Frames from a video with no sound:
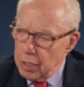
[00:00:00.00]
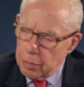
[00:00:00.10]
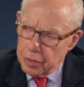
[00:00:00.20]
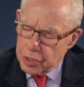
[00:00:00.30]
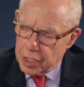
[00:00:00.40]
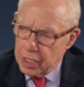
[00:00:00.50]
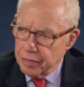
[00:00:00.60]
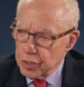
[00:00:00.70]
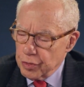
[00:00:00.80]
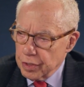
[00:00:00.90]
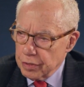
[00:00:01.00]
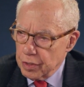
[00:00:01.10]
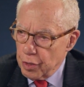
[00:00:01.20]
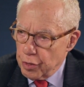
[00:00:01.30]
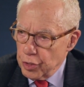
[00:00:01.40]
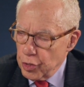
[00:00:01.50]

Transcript: and people in the state of Israel to the third